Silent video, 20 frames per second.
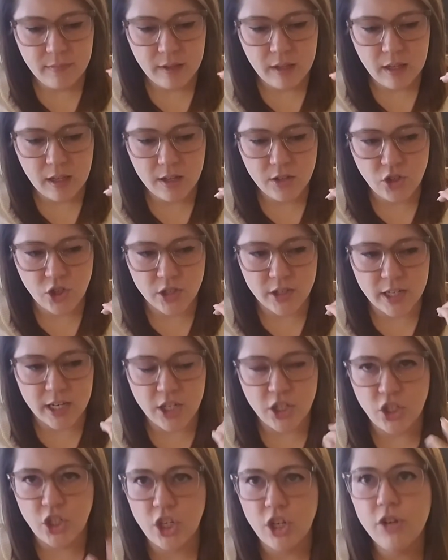just
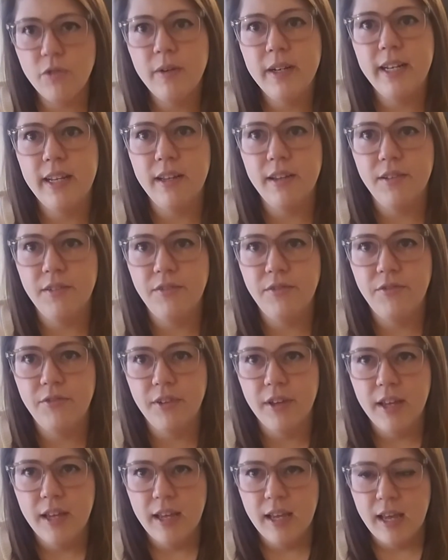intuitive
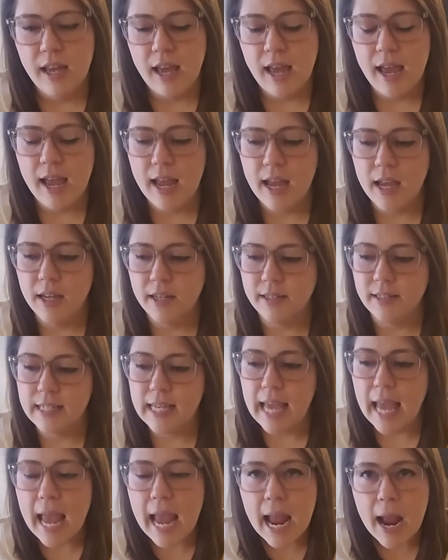and
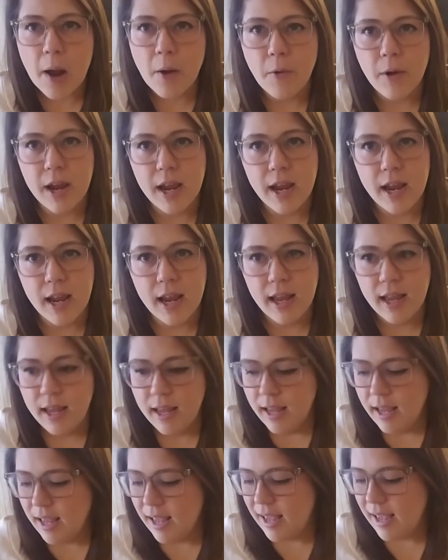caring
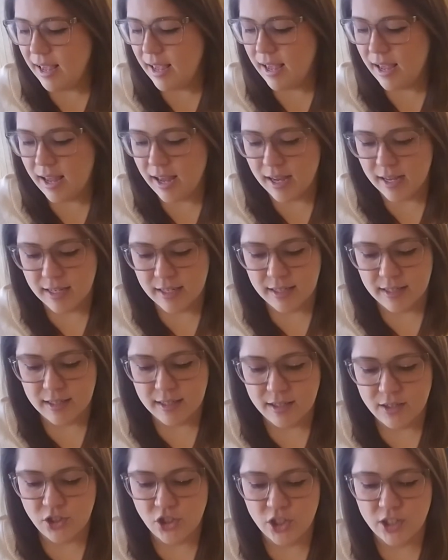and
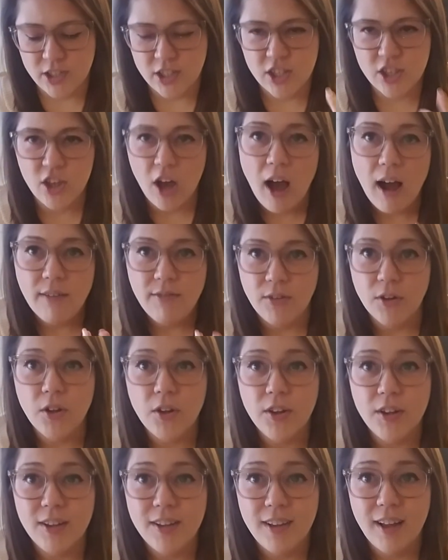just
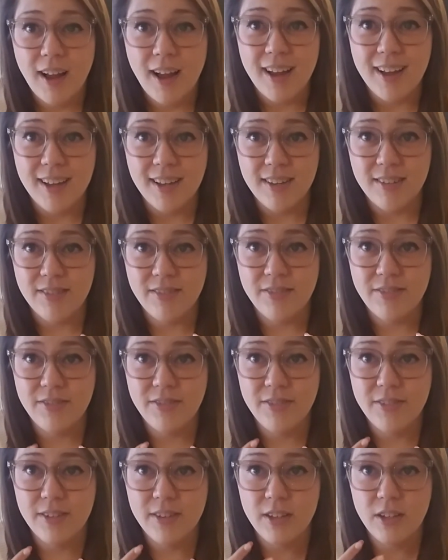thoughtful of
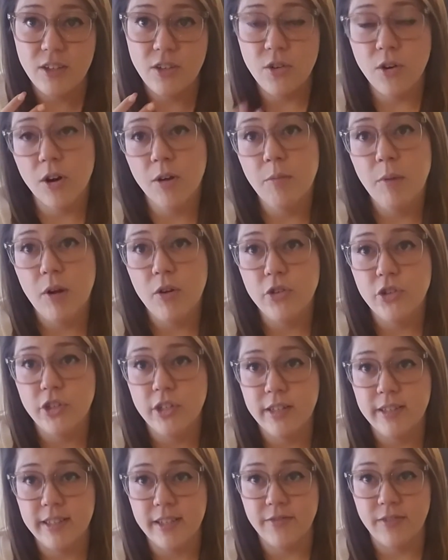your
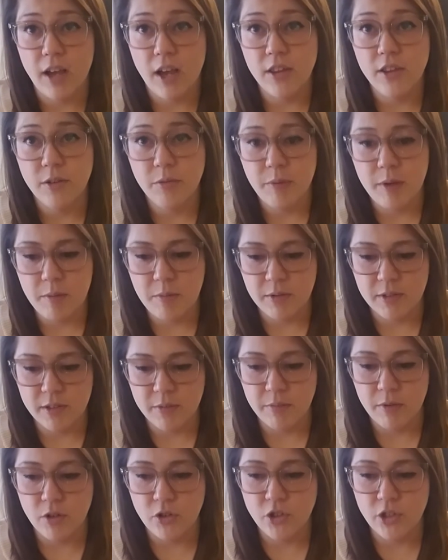emotions, of other people's
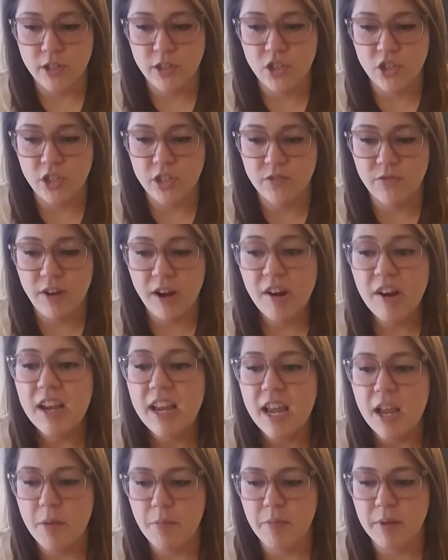emotions, just very
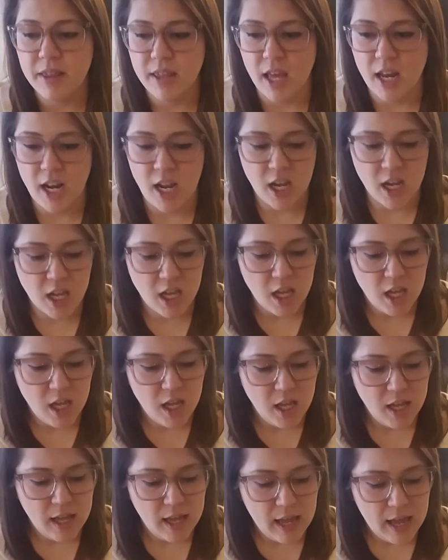empathetic.
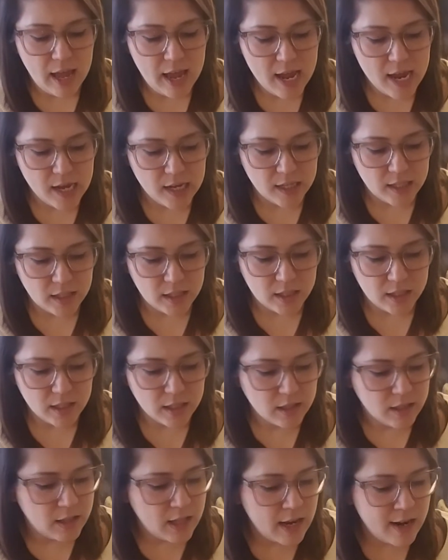And
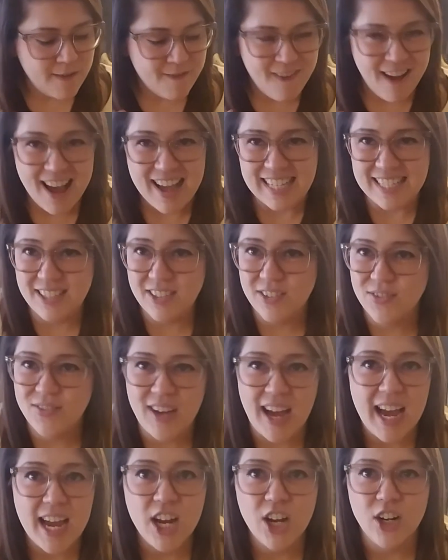then as
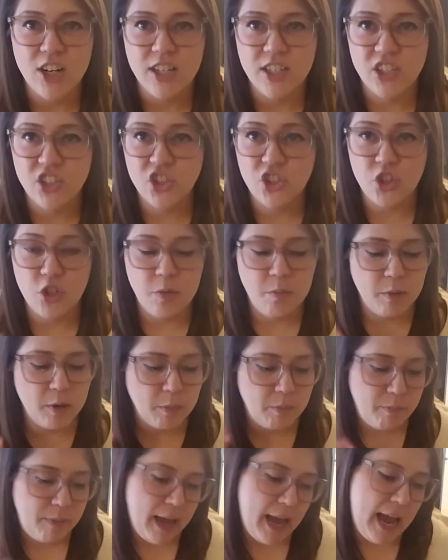fire is
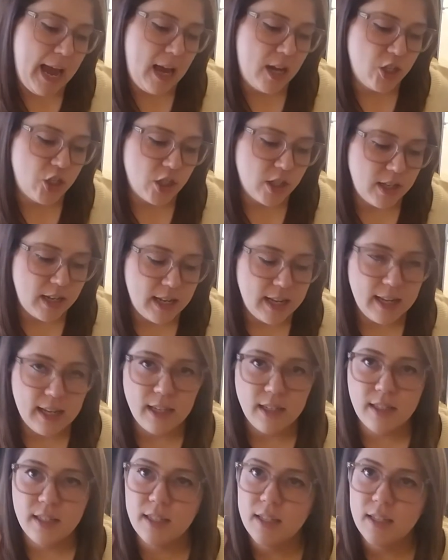super passionate,